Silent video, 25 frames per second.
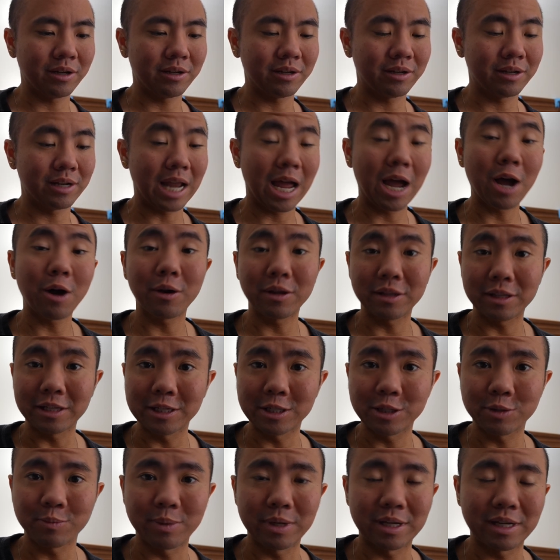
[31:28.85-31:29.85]
now, at
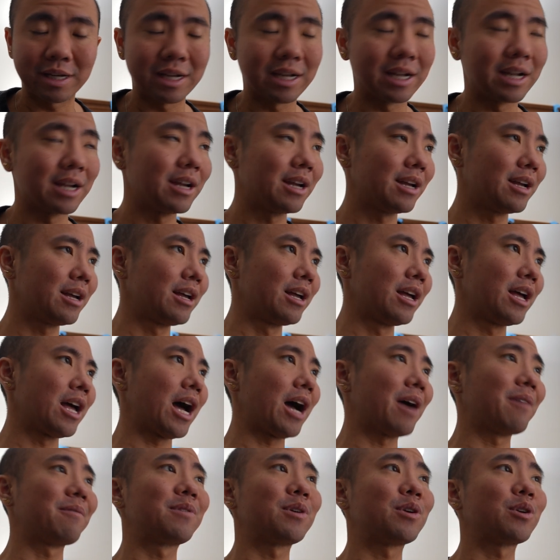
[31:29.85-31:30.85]
least speaking,
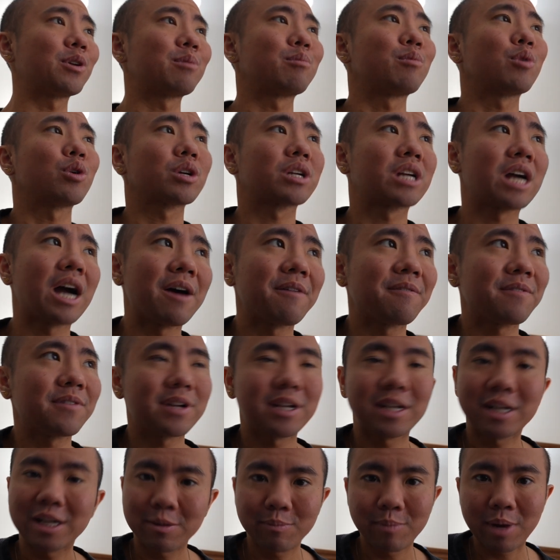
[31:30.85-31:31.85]
I'm feeling more
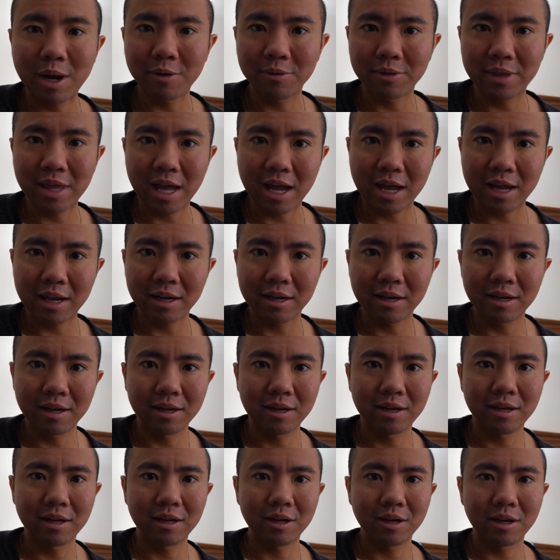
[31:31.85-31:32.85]
confident about that
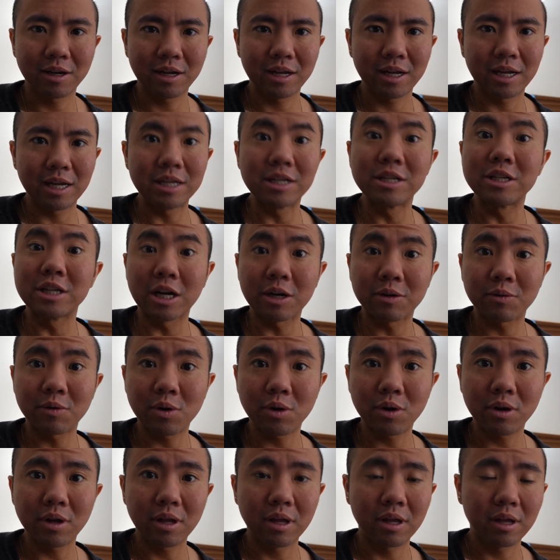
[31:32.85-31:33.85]
in
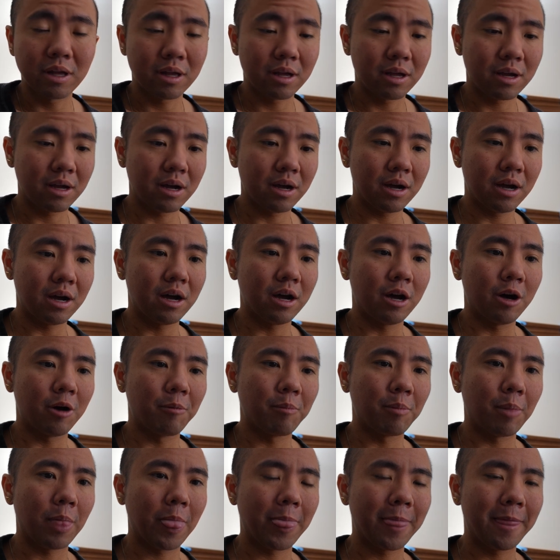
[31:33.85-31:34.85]
general.
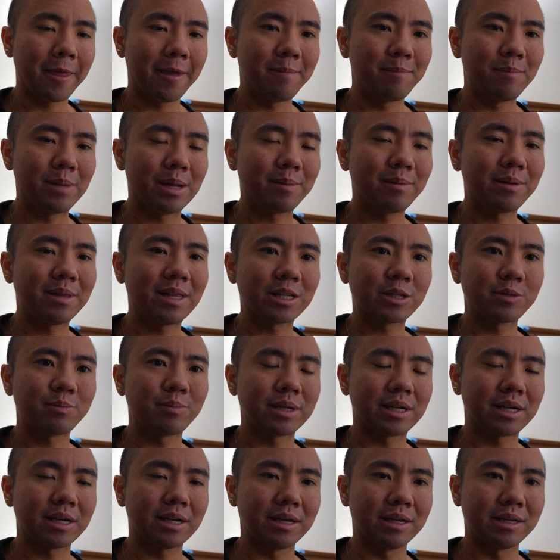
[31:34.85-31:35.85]
And maybe that's
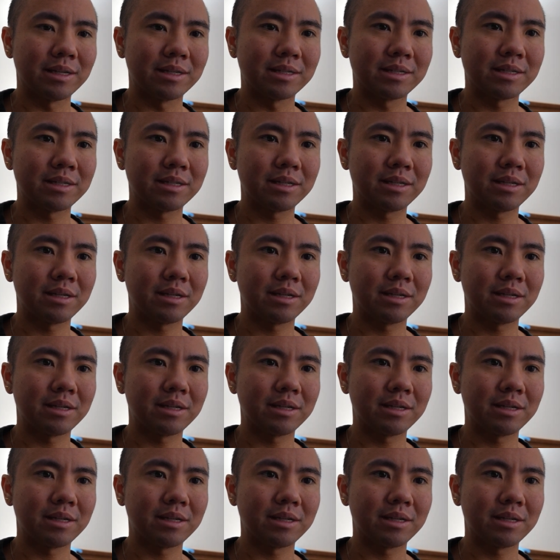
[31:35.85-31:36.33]
because,